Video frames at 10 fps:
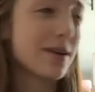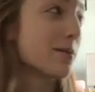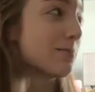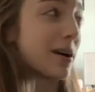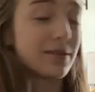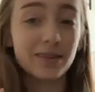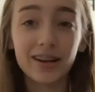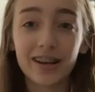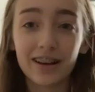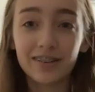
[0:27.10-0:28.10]
But right
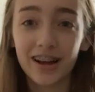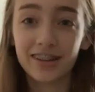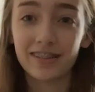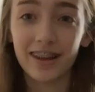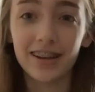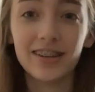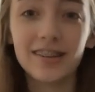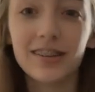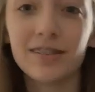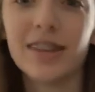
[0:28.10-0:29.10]
now I decided to
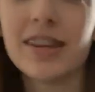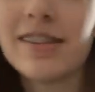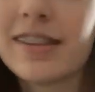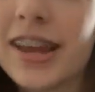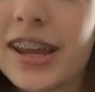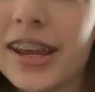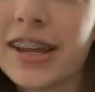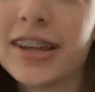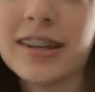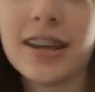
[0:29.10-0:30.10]
do this
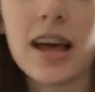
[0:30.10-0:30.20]
and